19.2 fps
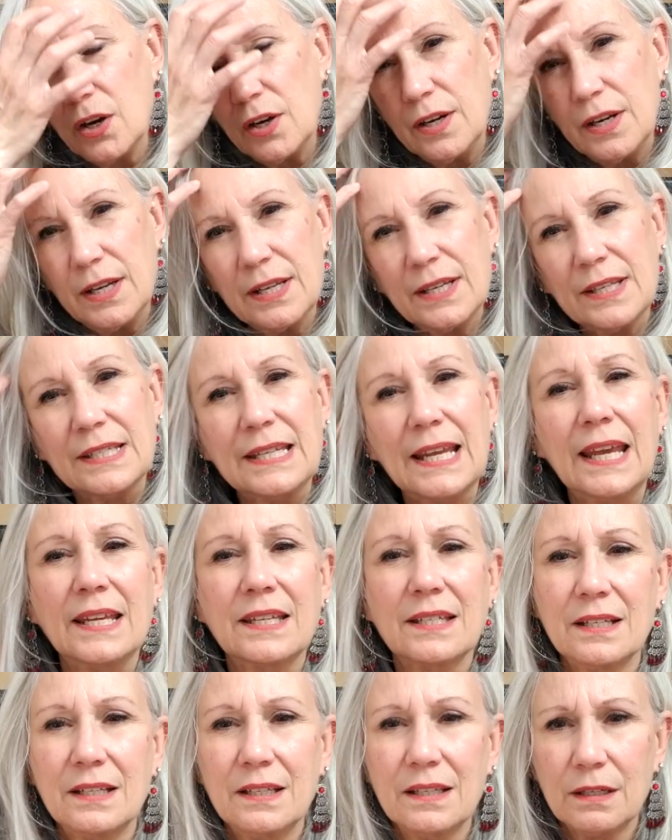it takes
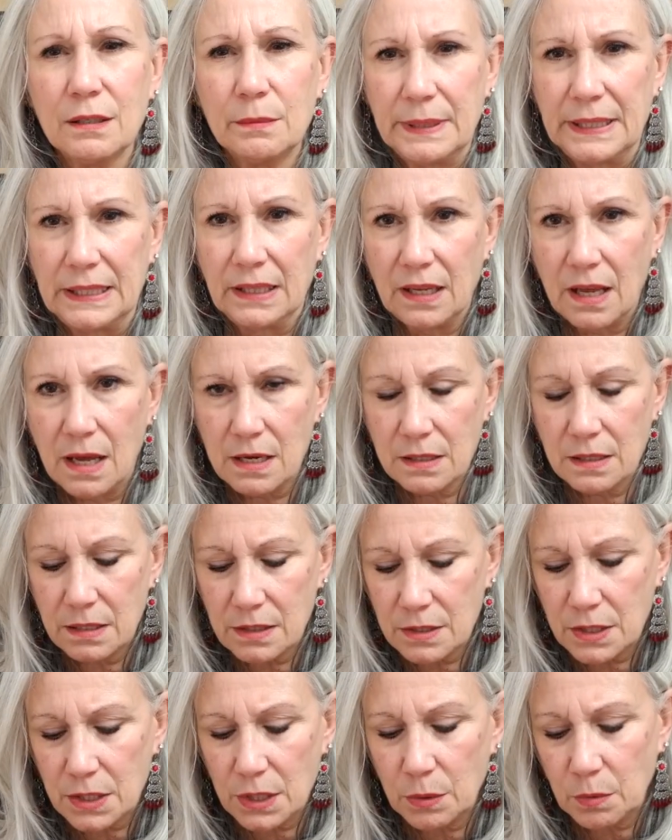a little bit longer
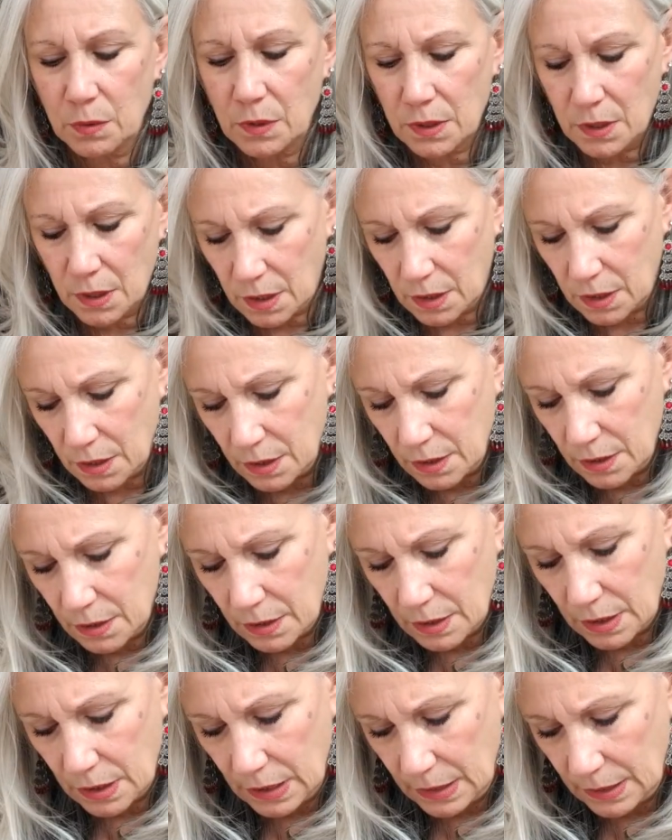to work
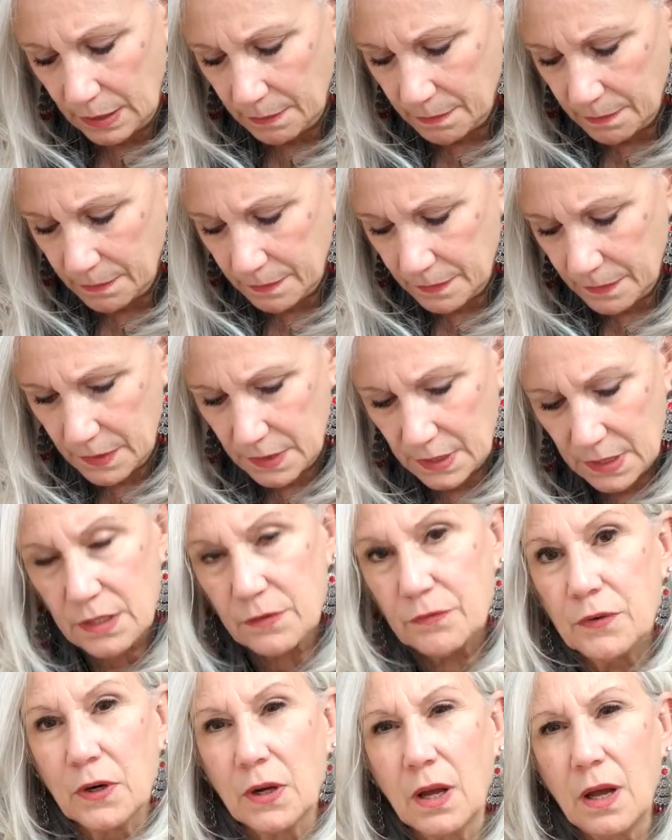um, the
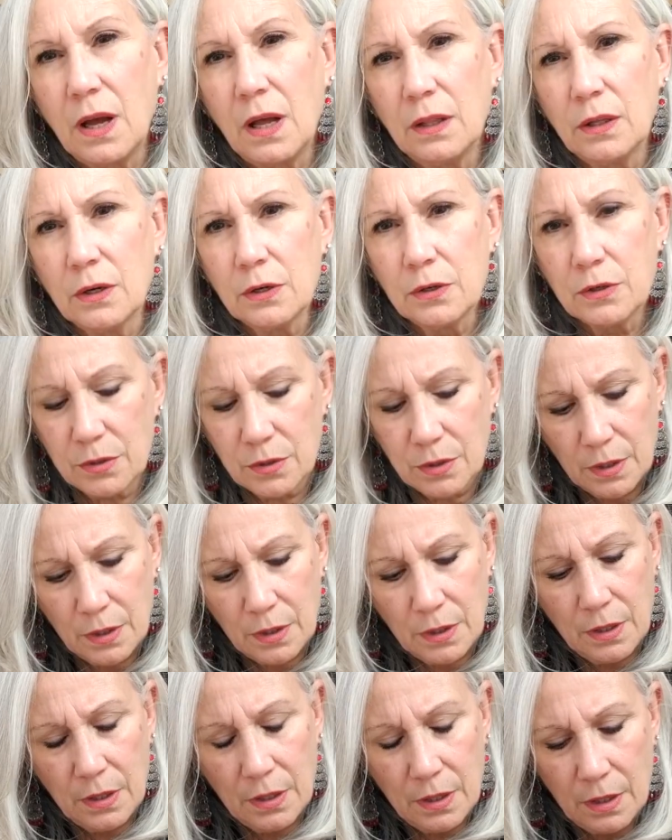different color
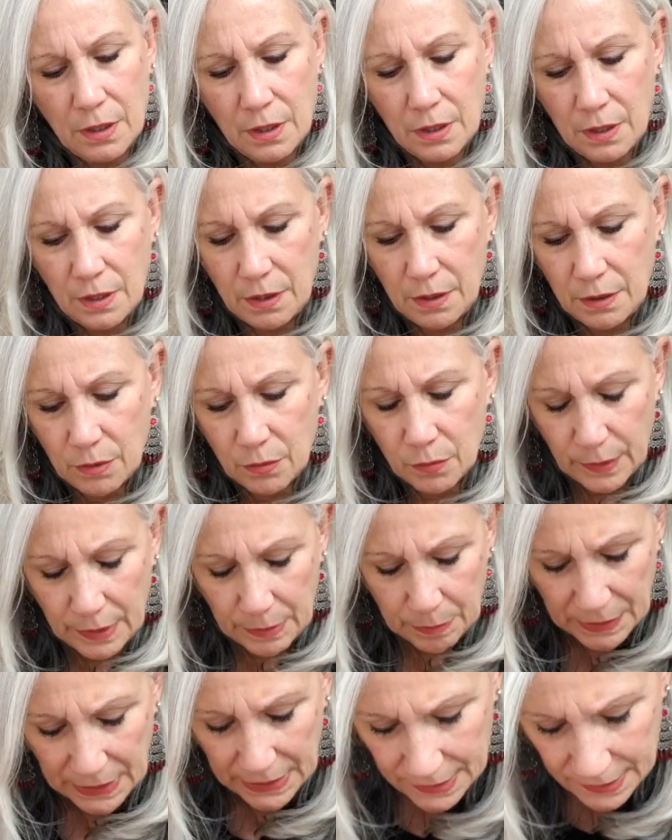
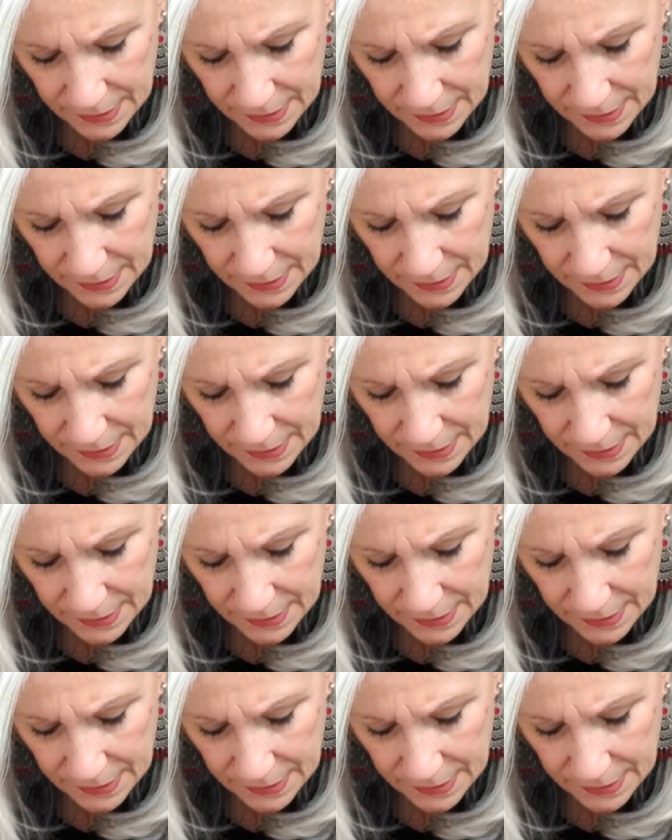repeats.